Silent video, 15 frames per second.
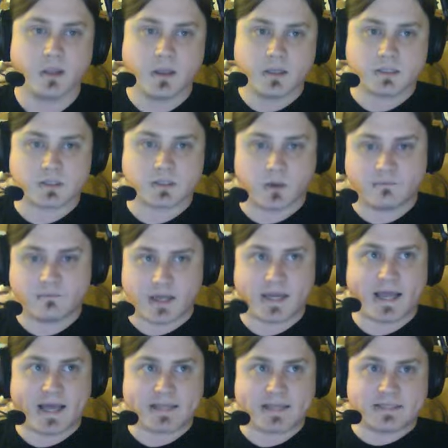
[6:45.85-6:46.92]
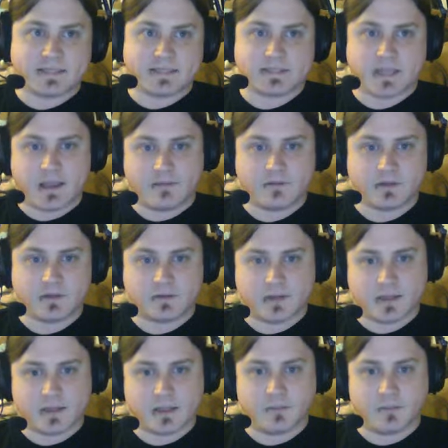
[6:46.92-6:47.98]
So I've got access to
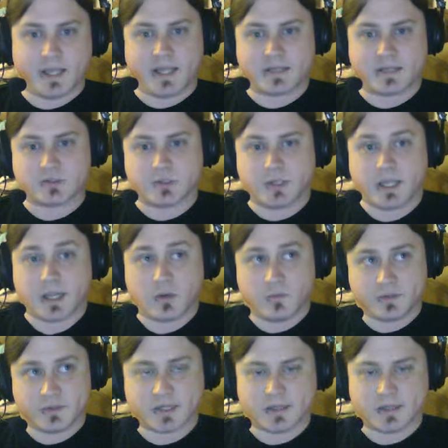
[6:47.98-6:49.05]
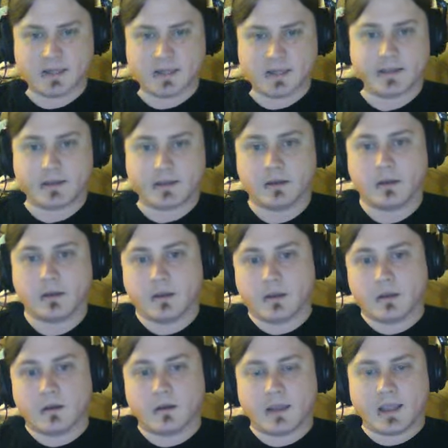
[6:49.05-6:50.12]
everything in my extra deck, which I like.
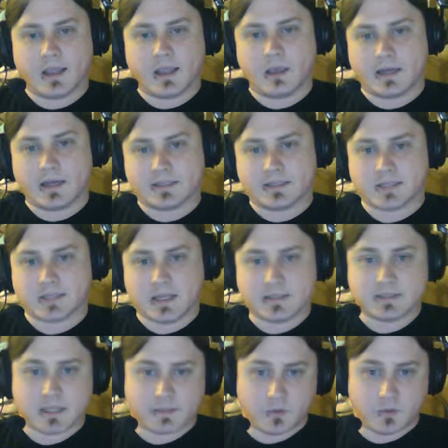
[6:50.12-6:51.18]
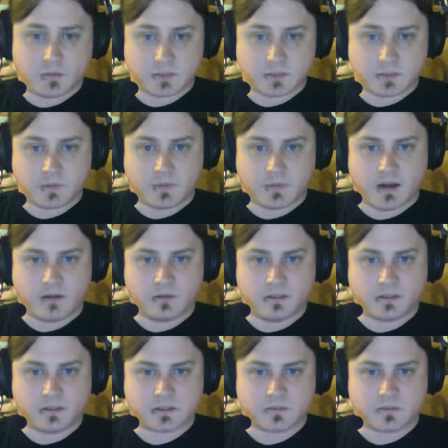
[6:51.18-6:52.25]
And I side deck both Super
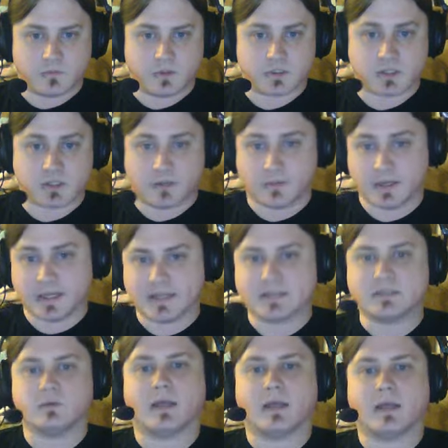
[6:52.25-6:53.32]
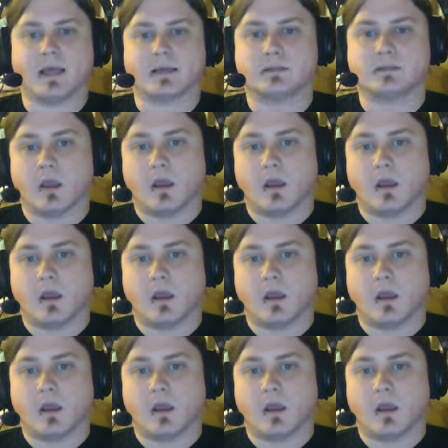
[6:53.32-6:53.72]
Polys, which I'm going to get to next.